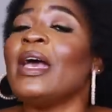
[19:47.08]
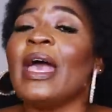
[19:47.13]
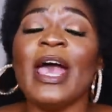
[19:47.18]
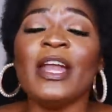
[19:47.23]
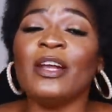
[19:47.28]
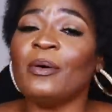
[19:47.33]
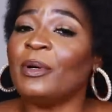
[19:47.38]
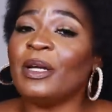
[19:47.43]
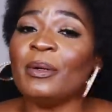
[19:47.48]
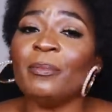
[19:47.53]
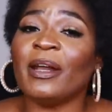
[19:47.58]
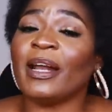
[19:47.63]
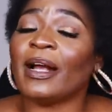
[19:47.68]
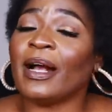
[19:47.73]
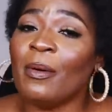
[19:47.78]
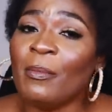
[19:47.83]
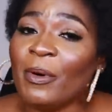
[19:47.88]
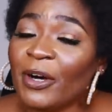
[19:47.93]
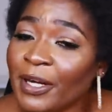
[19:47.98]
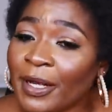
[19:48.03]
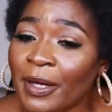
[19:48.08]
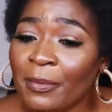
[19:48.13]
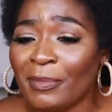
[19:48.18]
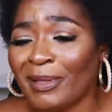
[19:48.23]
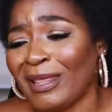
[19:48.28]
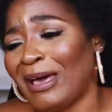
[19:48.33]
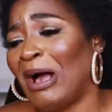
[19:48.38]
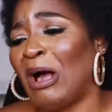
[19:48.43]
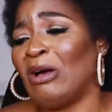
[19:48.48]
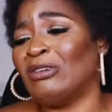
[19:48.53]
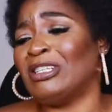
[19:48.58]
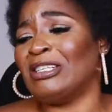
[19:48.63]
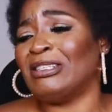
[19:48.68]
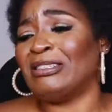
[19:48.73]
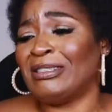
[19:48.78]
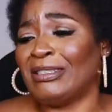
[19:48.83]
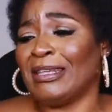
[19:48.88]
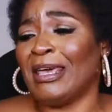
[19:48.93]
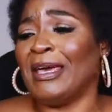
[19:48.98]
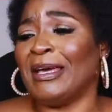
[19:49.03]
anybody better come out here and be like, oh,
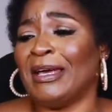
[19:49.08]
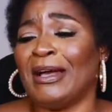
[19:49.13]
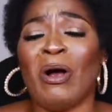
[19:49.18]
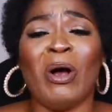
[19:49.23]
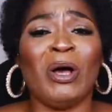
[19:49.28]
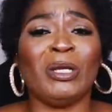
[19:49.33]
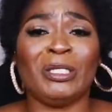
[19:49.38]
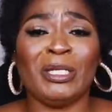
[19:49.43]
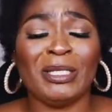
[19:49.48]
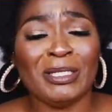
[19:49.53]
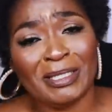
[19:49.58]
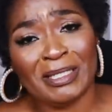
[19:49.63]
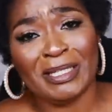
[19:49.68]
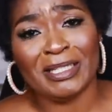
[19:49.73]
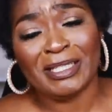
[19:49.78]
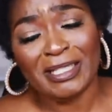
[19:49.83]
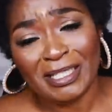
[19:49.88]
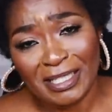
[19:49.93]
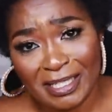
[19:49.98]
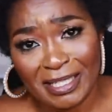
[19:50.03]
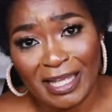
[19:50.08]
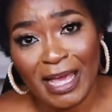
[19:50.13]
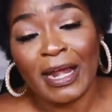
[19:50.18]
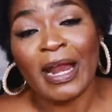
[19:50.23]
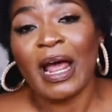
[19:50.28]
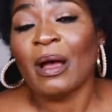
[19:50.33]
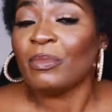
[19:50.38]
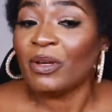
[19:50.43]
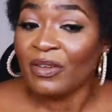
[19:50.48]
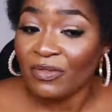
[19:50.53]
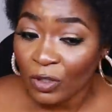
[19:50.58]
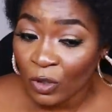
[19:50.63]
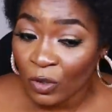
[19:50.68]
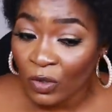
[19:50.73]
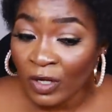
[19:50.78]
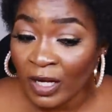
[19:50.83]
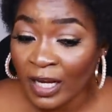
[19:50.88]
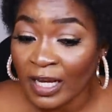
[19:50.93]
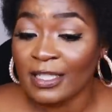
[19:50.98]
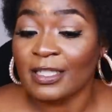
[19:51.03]
she's sick, oh, she's this, is that. I'm giving
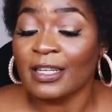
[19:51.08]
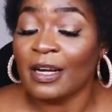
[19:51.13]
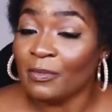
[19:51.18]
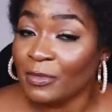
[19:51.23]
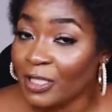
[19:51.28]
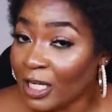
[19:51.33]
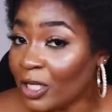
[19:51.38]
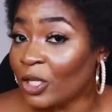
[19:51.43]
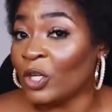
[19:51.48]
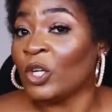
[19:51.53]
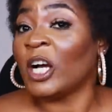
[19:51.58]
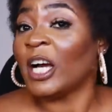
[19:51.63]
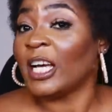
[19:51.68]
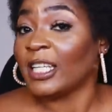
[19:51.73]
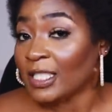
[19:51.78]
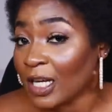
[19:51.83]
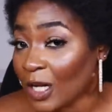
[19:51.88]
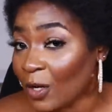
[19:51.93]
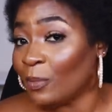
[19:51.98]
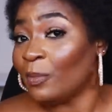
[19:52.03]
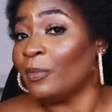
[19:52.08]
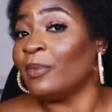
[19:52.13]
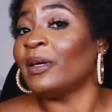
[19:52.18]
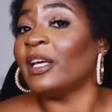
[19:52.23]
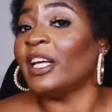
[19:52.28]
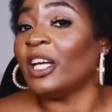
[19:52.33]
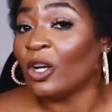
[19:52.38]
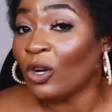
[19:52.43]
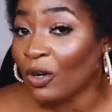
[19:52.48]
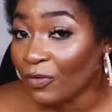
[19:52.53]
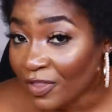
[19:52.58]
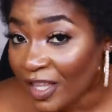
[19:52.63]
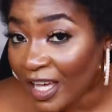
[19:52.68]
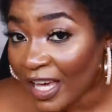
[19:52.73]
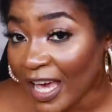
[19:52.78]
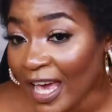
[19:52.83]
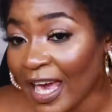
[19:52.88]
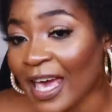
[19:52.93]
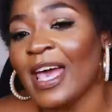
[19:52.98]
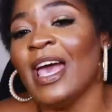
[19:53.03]
you guys, and I'm telling you guys now, beginning of the
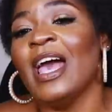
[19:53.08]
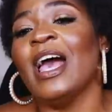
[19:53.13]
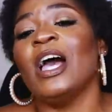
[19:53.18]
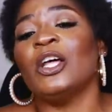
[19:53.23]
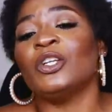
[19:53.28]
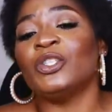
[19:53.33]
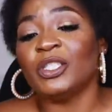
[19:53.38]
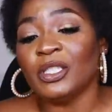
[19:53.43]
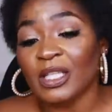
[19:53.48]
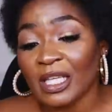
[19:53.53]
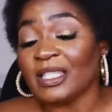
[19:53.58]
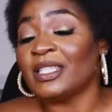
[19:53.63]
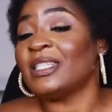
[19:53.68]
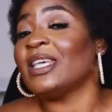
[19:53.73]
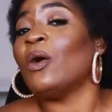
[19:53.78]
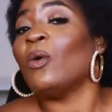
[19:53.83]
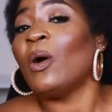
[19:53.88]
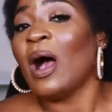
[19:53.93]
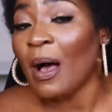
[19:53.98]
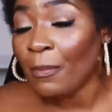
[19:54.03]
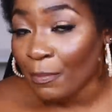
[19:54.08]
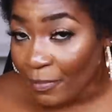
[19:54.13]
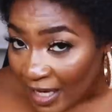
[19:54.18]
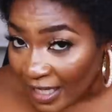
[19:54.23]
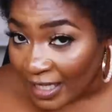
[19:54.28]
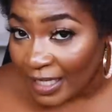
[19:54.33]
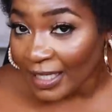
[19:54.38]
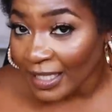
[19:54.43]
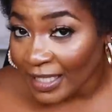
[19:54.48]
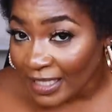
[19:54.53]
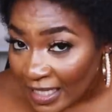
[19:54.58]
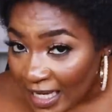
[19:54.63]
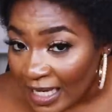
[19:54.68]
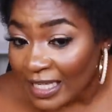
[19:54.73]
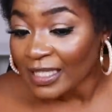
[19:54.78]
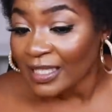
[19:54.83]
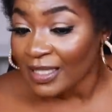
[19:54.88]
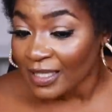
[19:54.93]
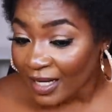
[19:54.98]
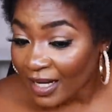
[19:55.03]
year, this year I'm making it
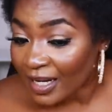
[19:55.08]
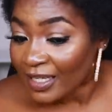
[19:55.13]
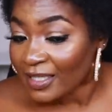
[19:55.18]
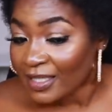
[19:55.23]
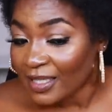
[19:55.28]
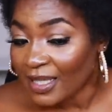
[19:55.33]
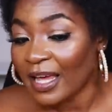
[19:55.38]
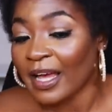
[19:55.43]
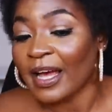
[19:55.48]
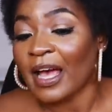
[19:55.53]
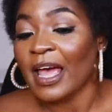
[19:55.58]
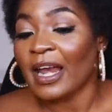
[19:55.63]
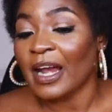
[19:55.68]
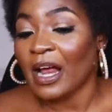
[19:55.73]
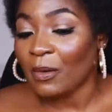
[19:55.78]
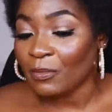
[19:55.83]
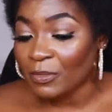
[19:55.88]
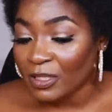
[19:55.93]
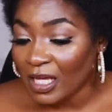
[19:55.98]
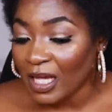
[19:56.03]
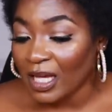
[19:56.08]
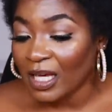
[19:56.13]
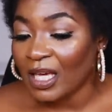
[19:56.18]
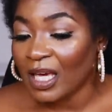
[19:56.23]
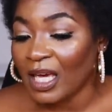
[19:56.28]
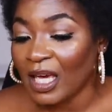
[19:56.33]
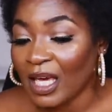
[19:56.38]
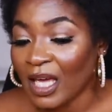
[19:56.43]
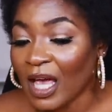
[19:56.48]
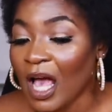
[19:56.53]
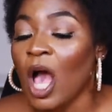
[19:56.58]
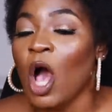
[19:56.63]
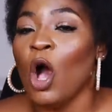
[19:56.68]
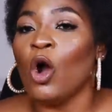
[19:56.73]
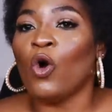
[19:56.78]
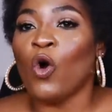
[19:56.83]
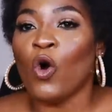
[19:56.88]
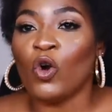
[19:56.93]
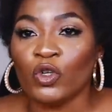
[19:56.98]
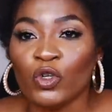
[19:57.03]
a serious thing, and I'm taking
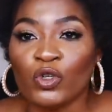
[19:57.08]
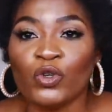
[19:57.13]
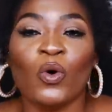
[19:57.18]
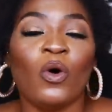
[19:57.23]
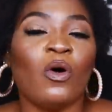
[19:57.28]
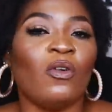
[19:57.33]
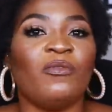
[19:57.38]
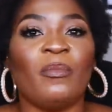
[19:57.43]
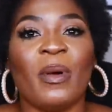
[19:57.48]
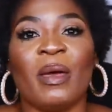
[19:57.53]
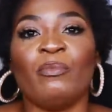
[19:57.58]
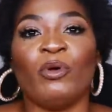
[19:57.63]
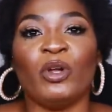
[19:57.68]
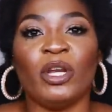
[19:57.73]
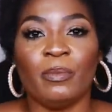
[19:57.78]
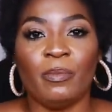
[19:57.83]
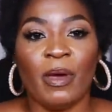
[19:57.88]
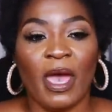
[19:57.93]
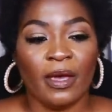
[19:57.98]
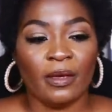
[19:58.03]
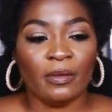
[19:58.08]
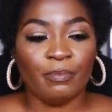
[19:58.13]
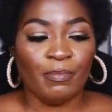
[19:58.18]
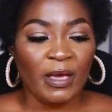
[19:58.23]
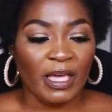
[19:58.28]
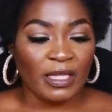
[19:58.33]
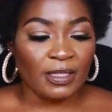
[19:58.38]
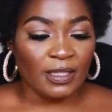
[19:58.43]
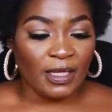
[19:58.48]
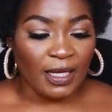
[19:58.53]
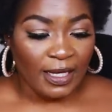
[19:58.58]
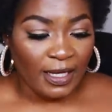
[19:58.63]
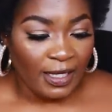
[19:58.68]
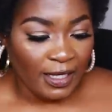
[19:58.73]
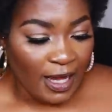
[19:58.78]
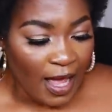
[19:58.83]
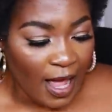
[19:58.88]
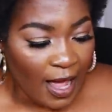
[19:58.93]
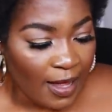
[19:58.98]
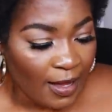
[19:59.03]
control of my body back,
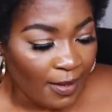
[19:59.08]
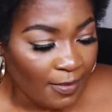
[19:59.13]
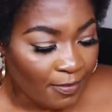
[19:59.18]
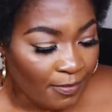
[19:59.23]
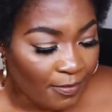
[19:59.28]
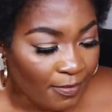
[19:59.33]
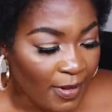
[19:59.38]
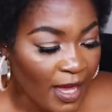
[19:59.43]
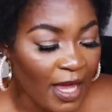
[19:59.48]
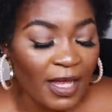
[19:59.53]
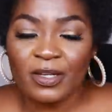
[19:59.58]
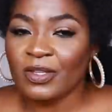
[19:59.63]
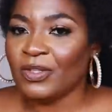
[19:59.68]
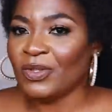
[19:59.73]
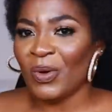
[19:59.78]
basically. And